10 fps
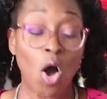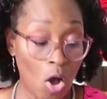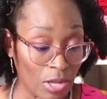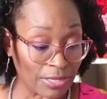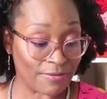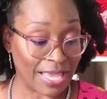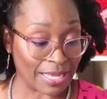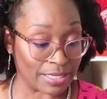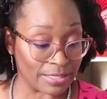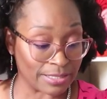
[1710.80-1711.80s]
all of
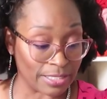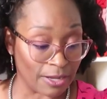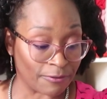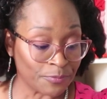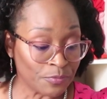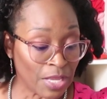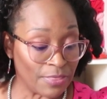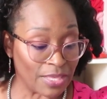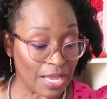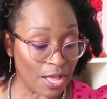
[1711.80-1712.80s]
that good stuff.
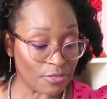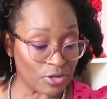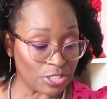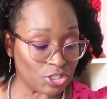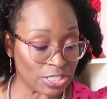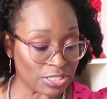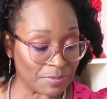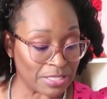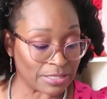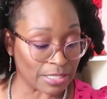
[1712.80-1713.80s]
The other
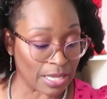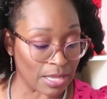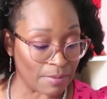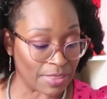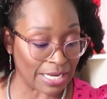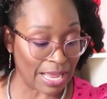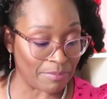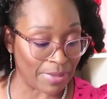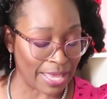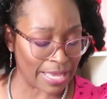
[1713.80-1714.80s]
adjustments that I
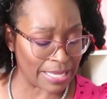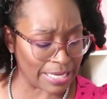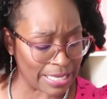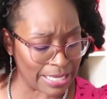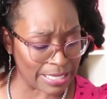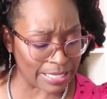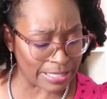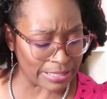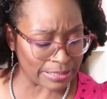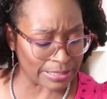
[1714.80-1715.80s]
made
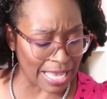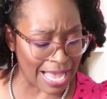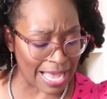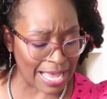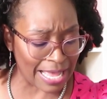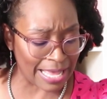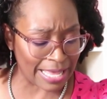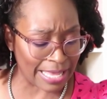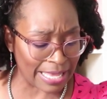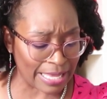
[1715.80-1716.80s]
is
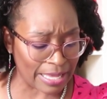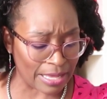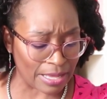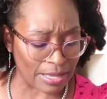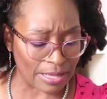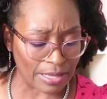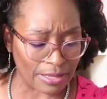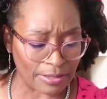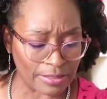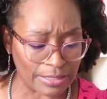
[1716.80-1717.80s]

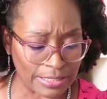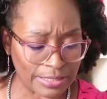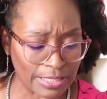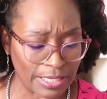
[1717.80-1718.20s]
I wanted